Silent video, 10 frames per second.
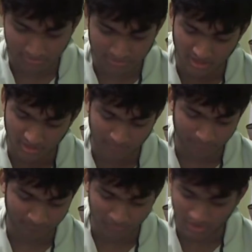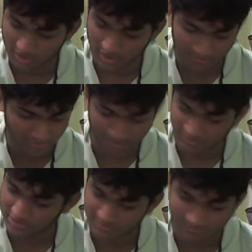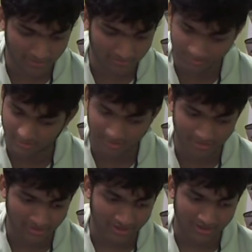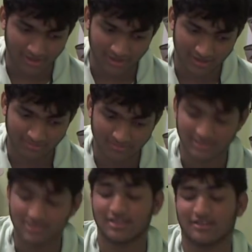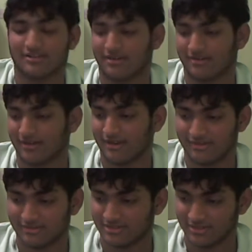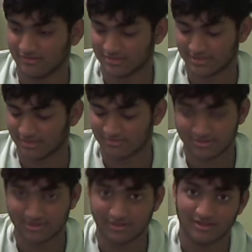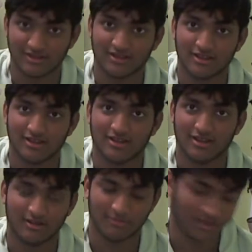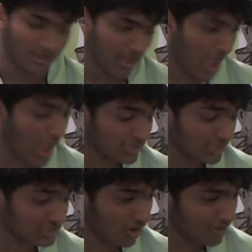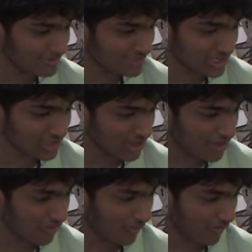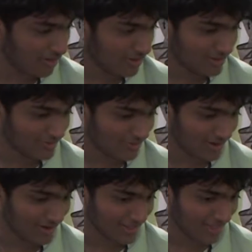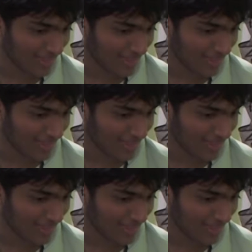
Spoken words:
It's like, yeah, I'm reading a newspaper, right? And I'm just sitting there, right, doing something. And I'm like, hey, that's an armadillo, right?